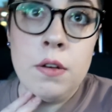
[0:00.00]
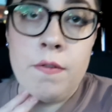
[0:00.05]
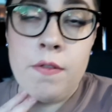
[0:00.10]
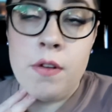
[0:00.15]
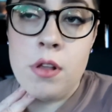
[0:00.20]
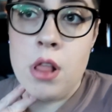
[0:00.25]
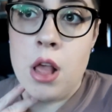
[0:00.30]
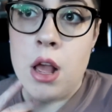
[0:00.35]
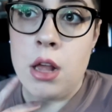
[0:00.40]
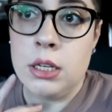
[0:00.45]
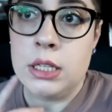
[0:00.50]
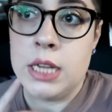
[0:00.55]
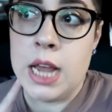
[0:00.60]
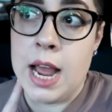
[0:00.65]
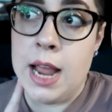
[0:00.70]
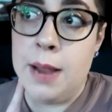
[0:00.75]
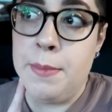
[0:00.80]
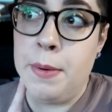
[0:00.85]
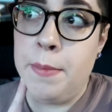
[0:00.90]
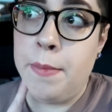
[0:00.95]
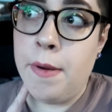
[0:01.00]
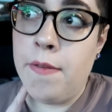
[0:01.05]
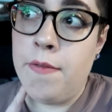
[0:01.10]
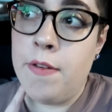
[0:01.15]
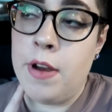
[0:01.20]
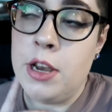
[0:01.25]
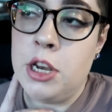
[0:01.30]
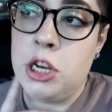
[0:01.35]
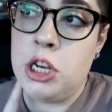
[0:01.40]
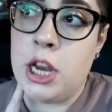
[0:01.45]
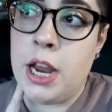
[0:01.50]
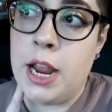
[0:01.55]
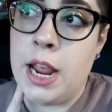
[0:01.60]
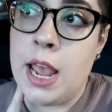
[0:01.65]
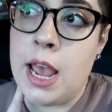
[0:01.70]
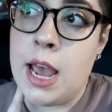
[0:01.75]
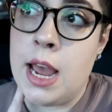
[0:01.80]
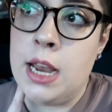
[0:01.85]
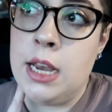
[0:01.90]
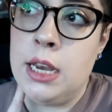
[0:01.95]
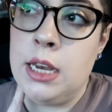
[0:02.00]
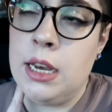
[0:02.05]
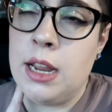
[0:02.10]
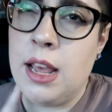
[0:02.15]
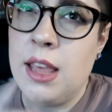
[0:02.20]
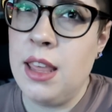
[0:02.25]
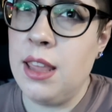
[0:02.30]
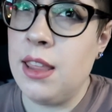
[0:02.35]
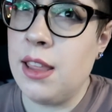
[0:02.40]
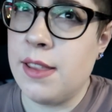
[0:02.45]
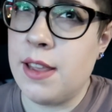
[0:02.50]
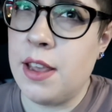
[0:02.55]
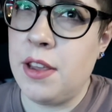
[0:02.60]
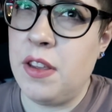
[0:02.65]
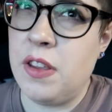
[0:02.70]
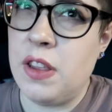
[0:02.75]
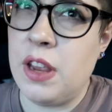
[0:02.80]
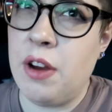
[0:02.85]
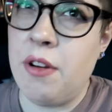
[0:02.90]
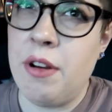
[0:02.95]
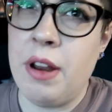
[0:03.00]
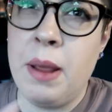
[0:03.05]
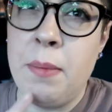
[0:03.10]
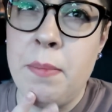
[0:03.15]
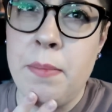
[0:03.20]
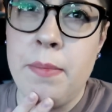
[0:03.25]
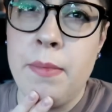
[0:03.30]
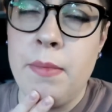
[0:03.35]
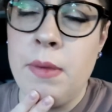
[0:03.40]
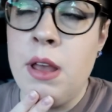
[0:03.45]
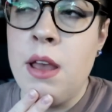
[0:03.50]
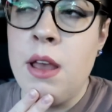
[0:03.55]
for a long time, and my friend Cheyenne, I think that's how you say her name,